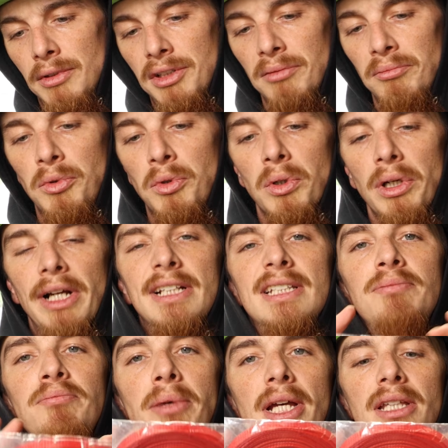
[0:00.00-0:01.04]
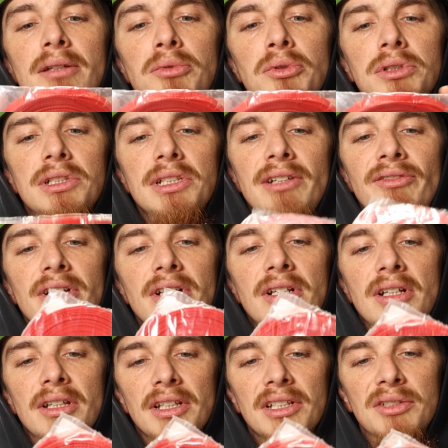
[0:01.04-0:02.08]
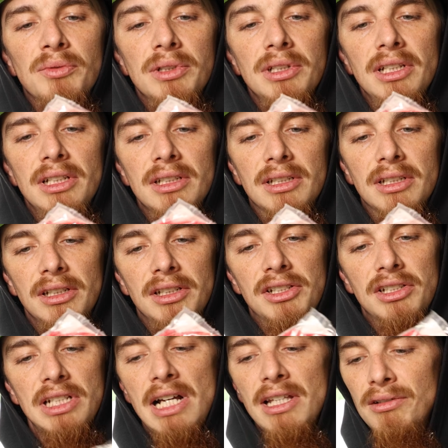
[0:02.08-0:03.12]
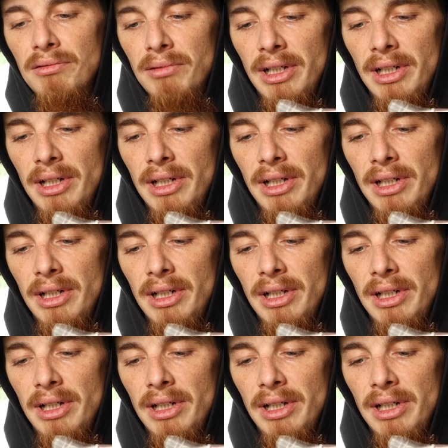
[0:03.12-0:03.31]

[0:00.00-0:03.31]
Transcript: Some more expandable sleeving. This one is solid